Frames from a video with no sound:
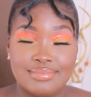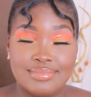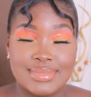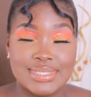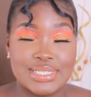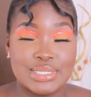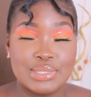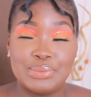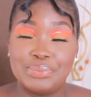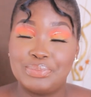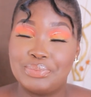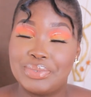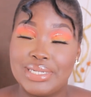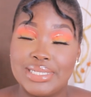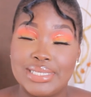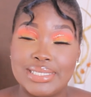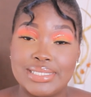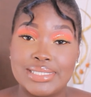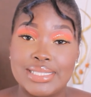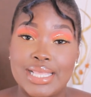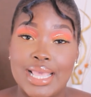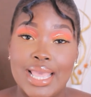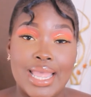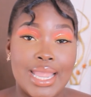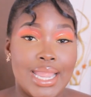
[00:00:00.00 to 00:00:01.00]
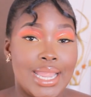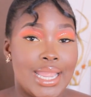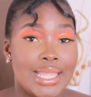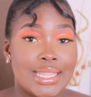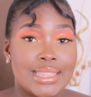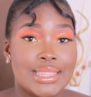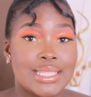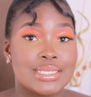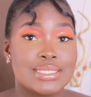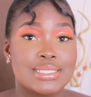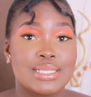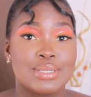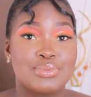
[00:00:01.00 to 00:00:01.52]
So please hit
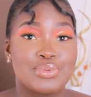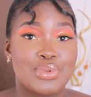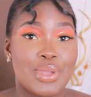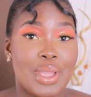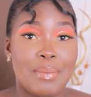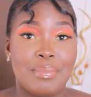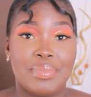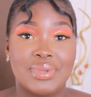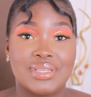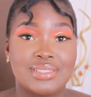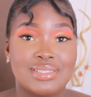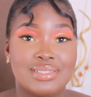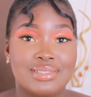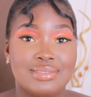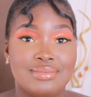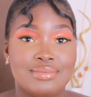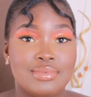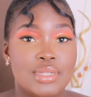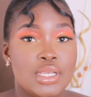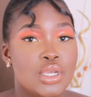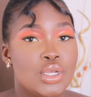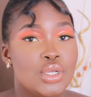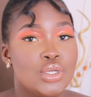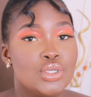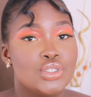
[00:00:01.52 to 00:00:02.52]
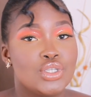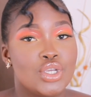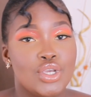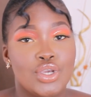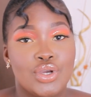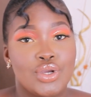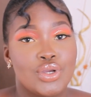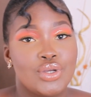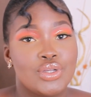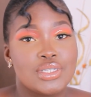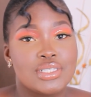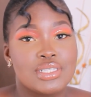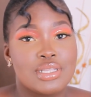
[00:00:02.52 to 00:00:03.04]
that subscribe button, show your
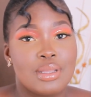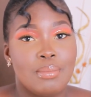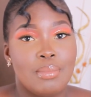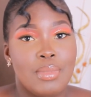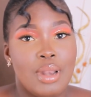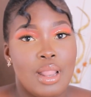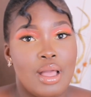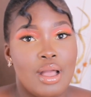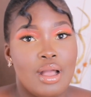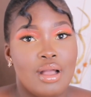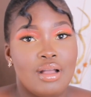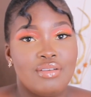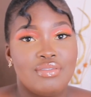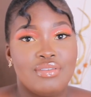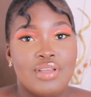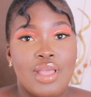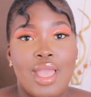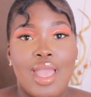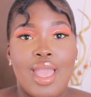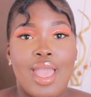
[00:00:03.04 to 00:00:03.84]
girl some love,